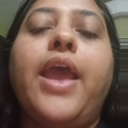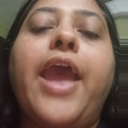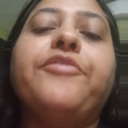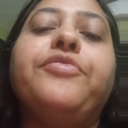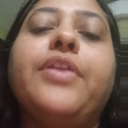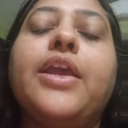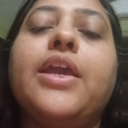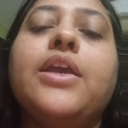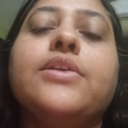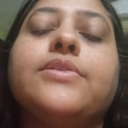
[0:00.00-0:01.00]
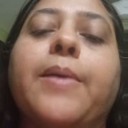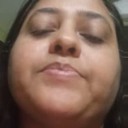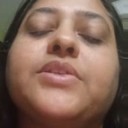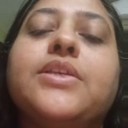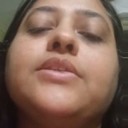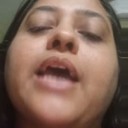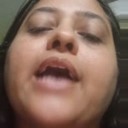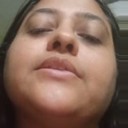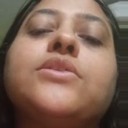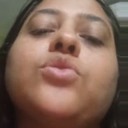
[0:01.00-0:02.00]
Every substance
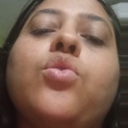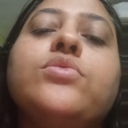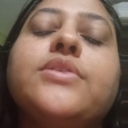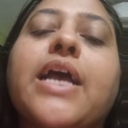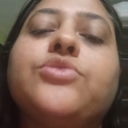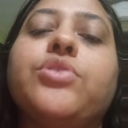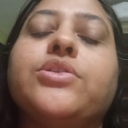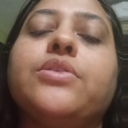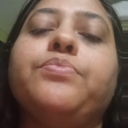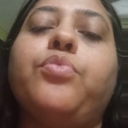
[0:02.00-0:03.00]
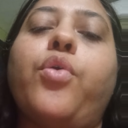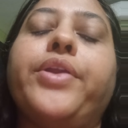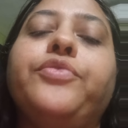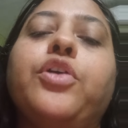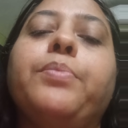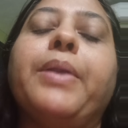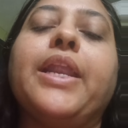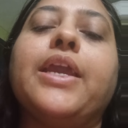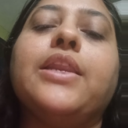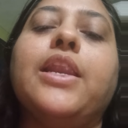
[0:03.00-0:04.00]
has its own saturation point for a
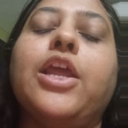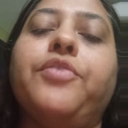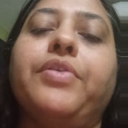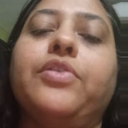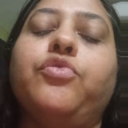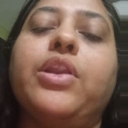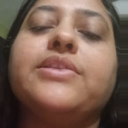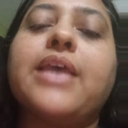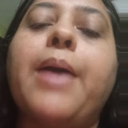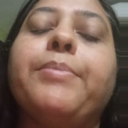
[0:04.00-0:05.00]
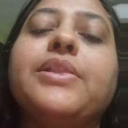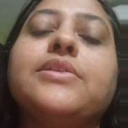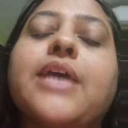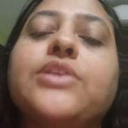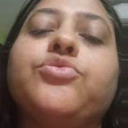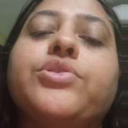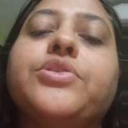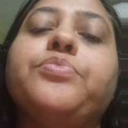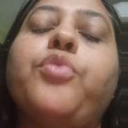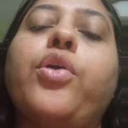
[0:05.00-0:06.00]
particular liquid. For example, the
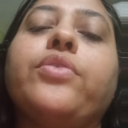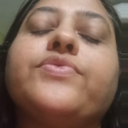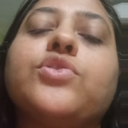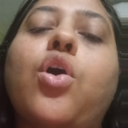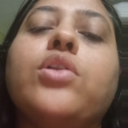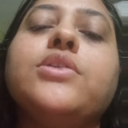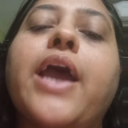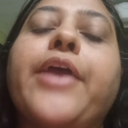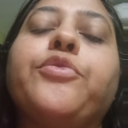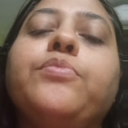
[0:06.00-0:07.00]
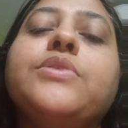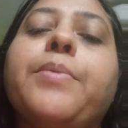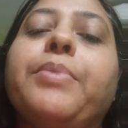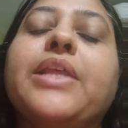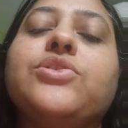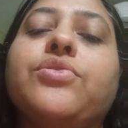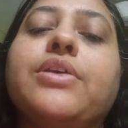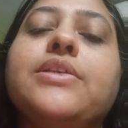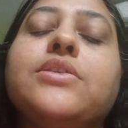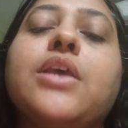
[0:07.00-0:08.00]
saturation point of salt at room temperature
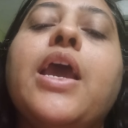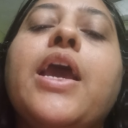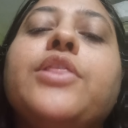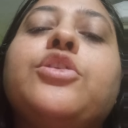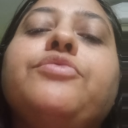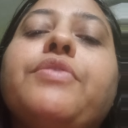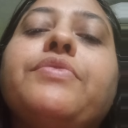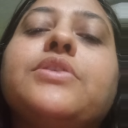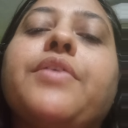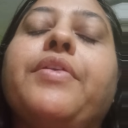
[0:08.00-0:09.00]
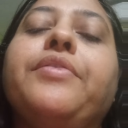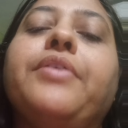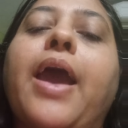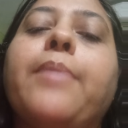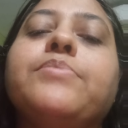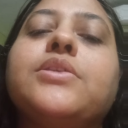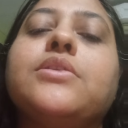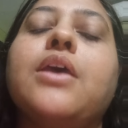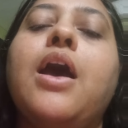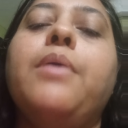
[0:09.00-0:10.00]
is 357
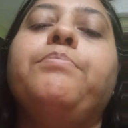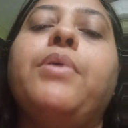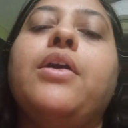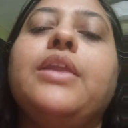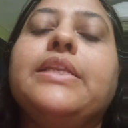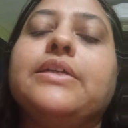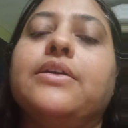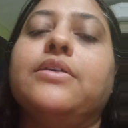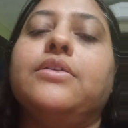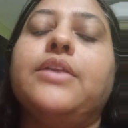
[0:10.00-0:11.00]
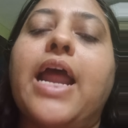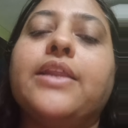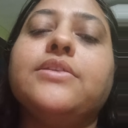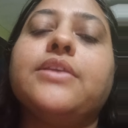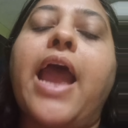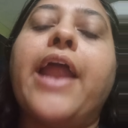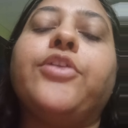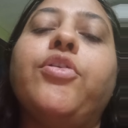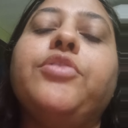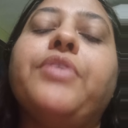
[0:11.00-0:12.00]
grams per liter. That is,
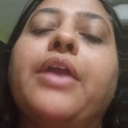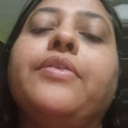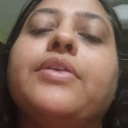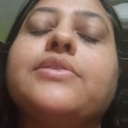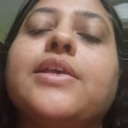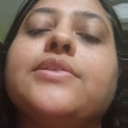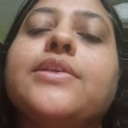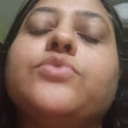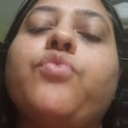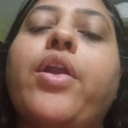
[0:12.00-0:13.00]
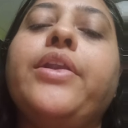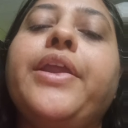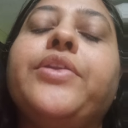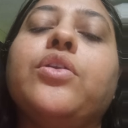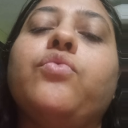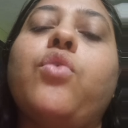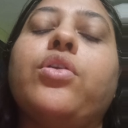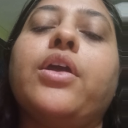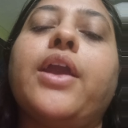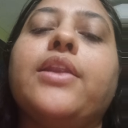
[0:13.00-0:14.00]
at 25 degrees Celsius, 1 liter of
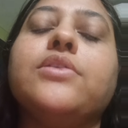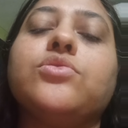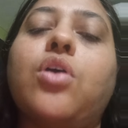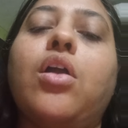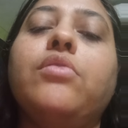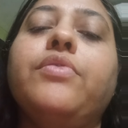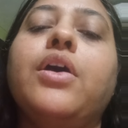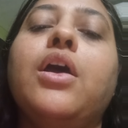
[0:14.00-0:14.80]
water can dissolve